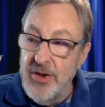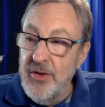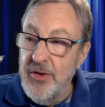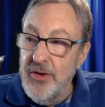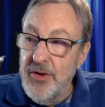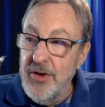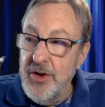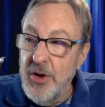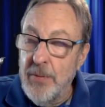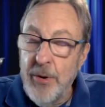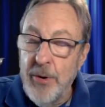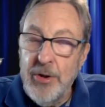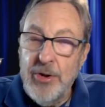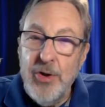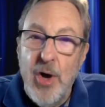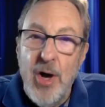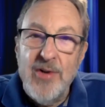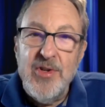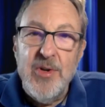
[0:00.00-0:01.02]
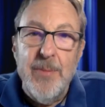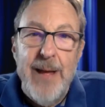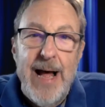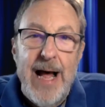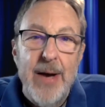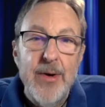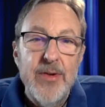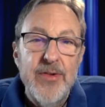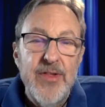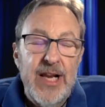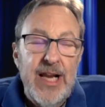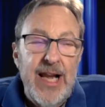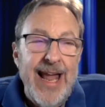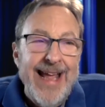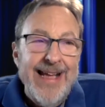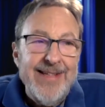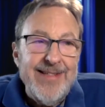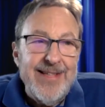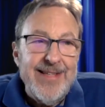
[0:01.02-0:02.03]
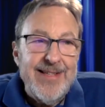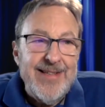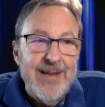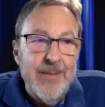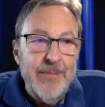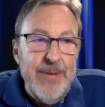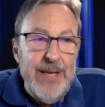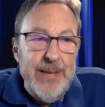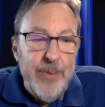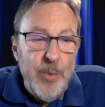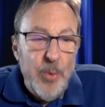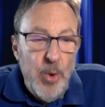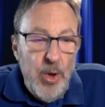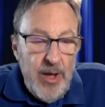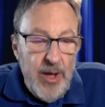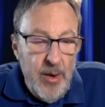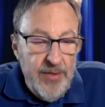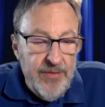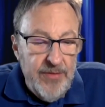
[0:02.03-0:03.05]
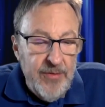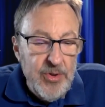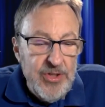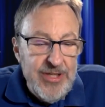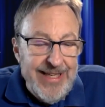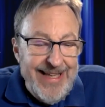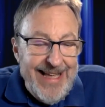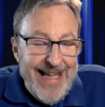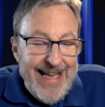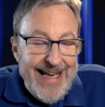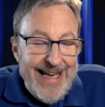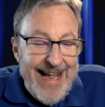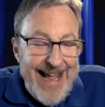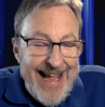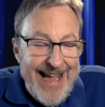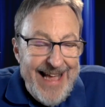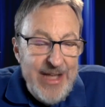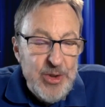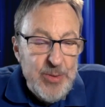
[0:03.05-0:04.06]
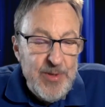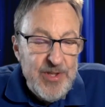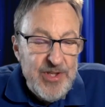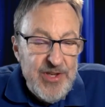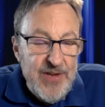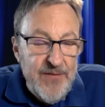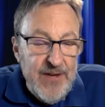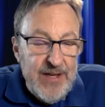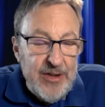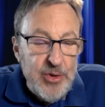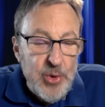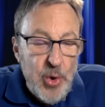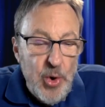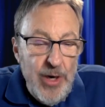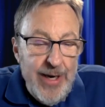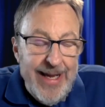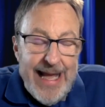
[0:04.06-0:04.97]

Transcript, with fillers: your book talks about the lengths that some people will go through to get a specific toy.